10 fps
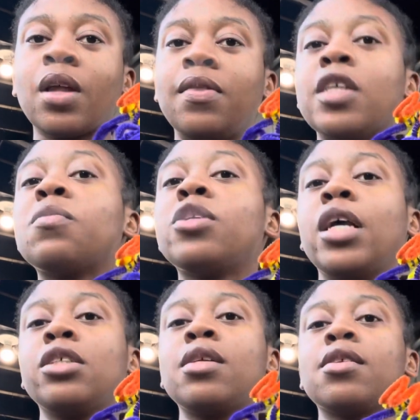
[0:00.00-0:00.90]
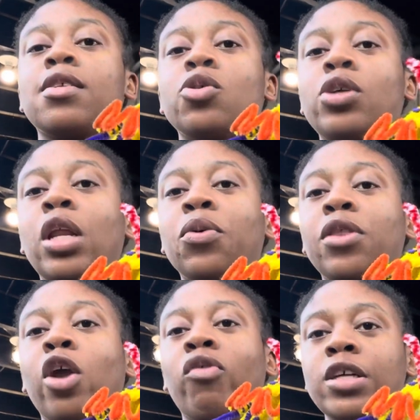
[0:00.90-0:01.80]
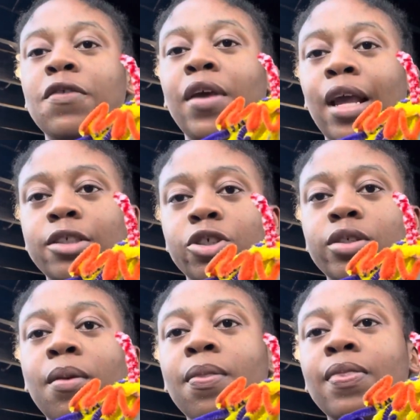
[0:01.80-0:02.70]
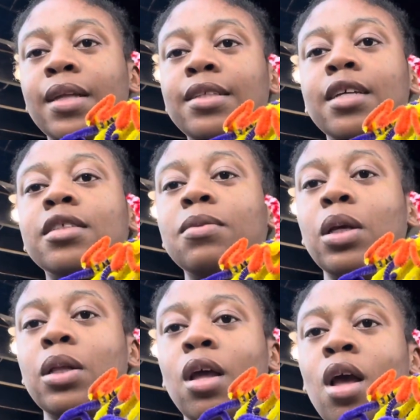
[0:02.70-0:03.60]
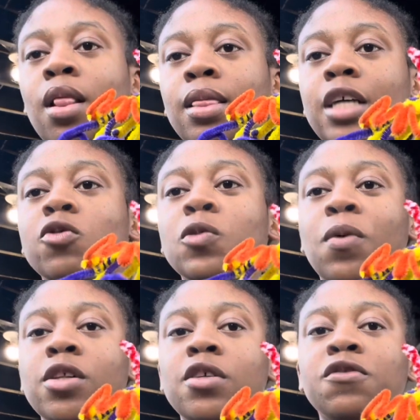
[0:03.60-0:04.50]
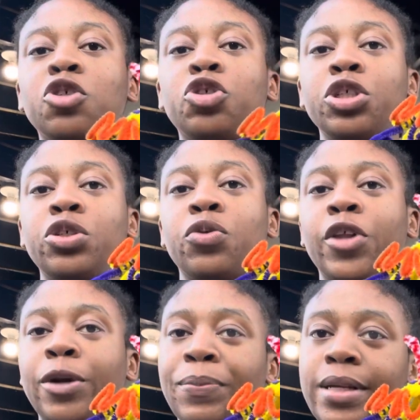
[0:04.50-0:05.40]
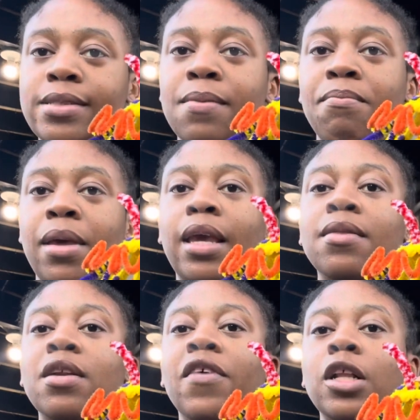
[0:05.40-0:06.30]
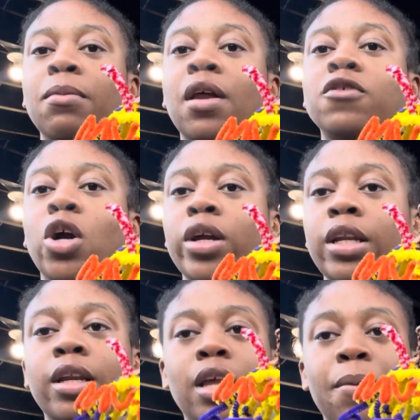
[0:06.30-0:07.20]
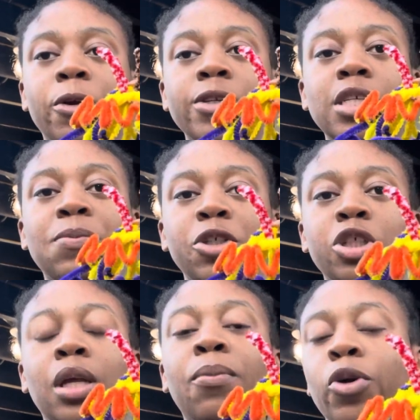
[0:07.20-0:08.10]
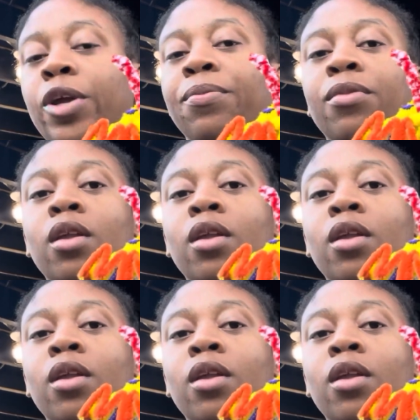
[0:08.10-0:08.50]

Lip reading: This mutation is associated with the aggressive cancers that tends to be less responsive to traditional therapies, making the development of targeted inhibitors especially important.